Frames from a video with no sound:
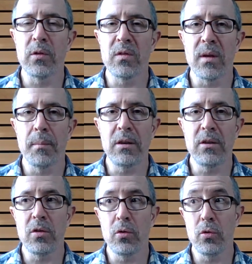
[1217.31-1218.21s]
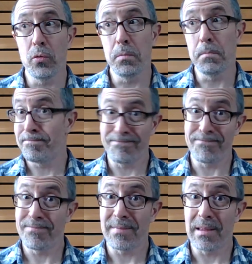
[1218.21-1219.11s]
somebody to
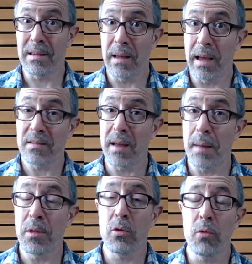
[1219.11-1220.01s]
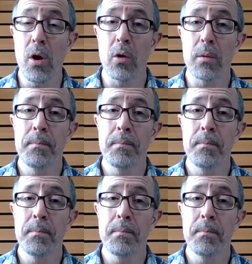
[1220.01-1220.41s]
accept the throne.